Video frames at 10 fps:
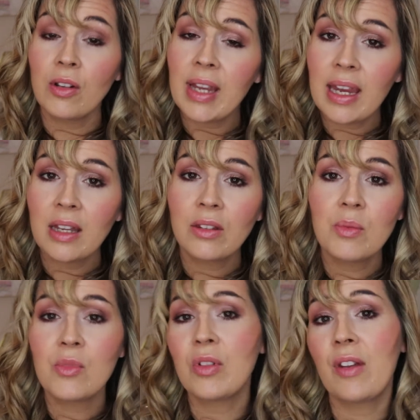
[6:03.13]
looking at
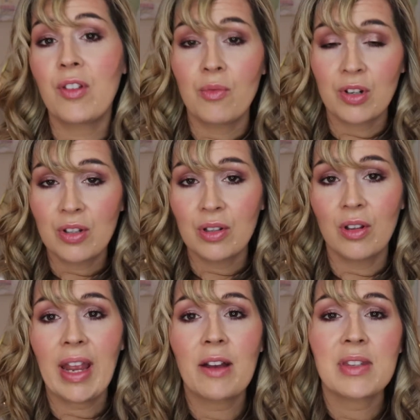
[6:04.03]
the moon, if you were to
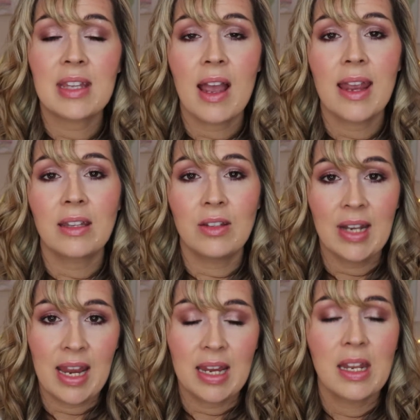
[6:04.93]
look outside
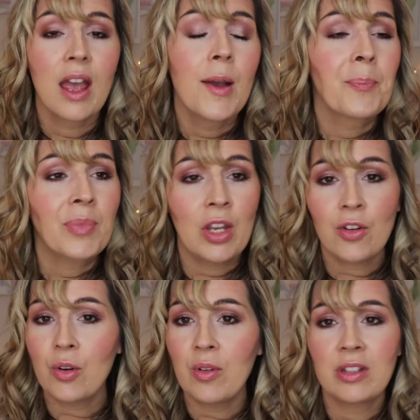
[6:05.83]
tonight,
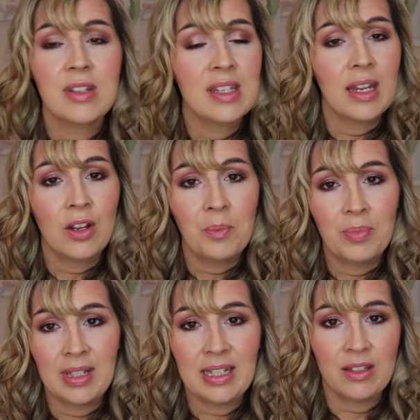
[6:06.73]
you're going to see
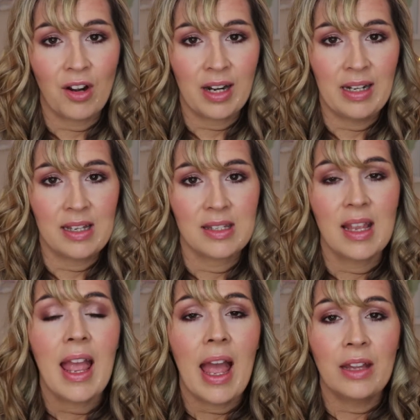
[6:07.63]
complete
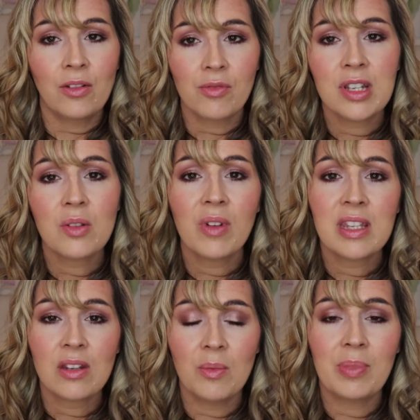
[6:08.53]
darkness. And the reason why
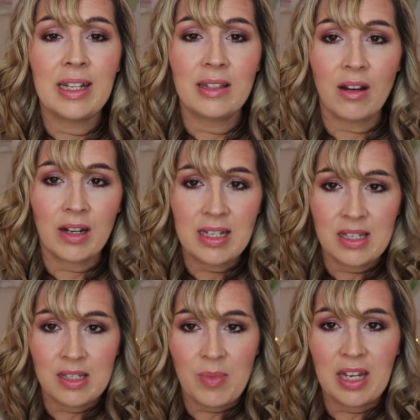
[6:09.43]
it's complete
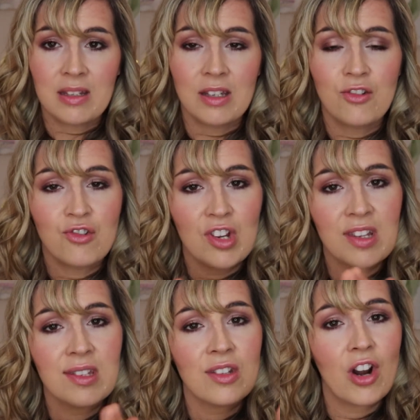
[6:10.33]
darkness is because it's
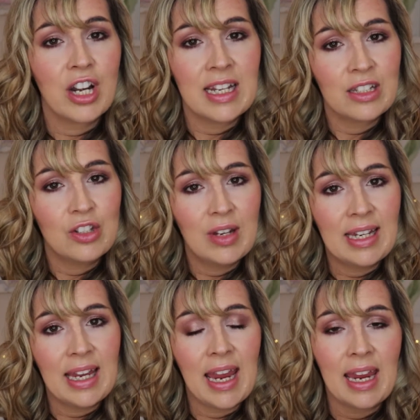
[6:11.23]
just starting to
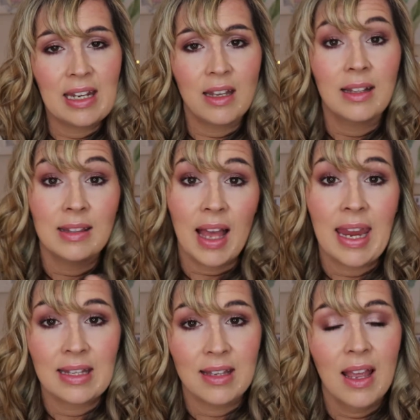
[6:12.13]
gain
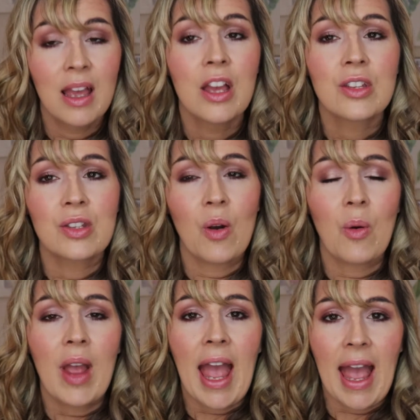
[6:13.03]
light.
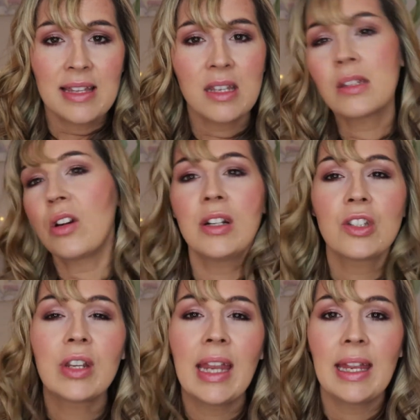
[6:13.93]
So as it's
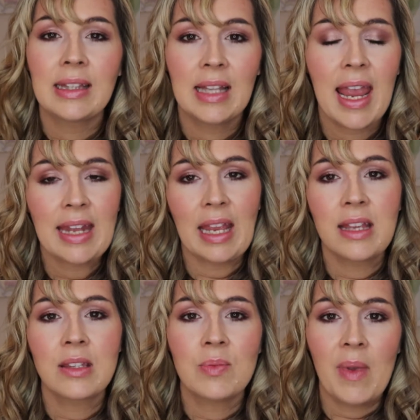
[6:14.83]
starting to gain light,
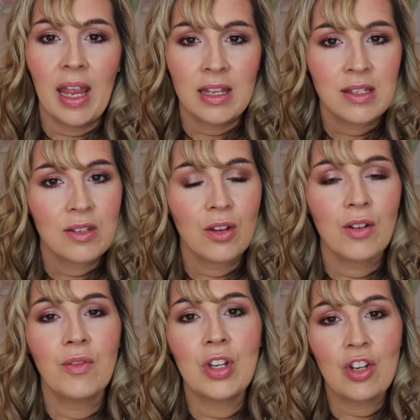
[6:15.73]
it's sort
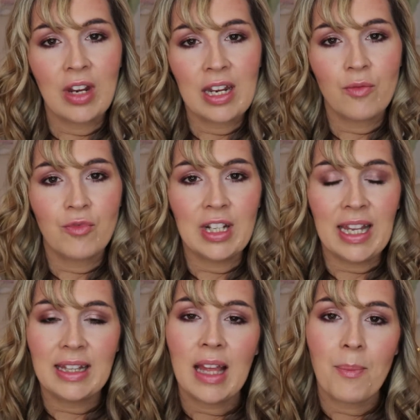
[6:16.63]
of, you can
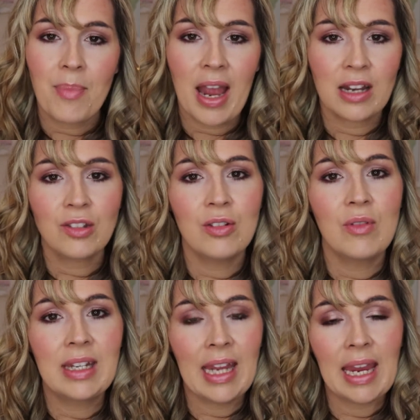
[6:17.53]
relate that back
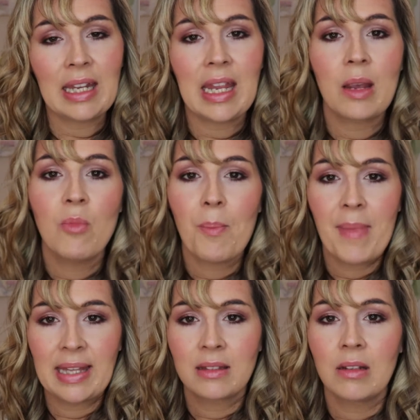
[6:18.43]
to gaining
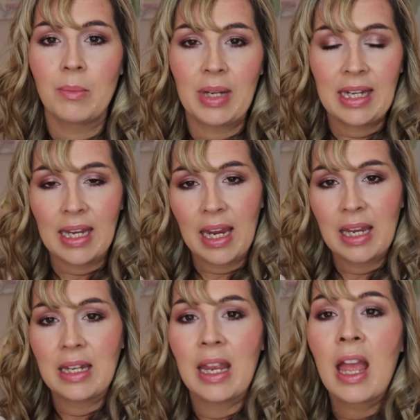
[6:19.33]
momentum,
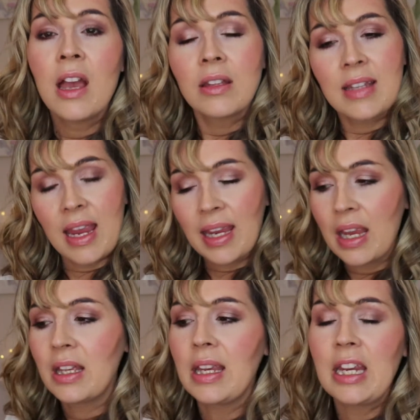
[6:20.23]

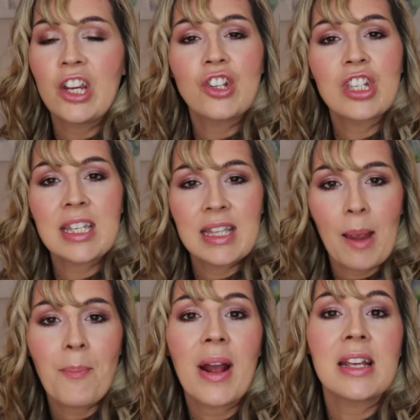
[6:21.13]
taking each
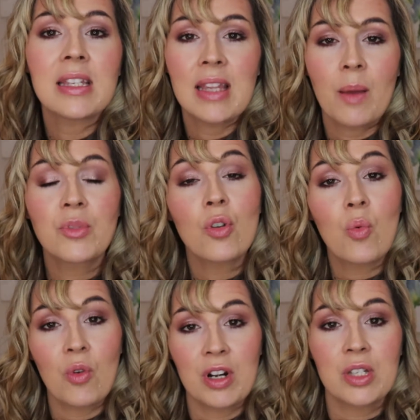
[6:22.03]
step by step
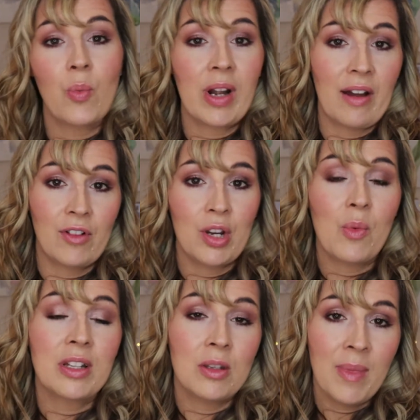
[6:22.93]
towards whatever
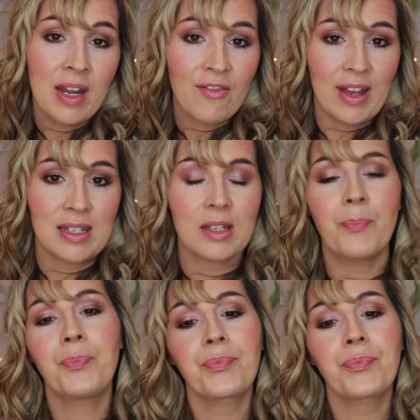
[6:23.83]
you want to manifest.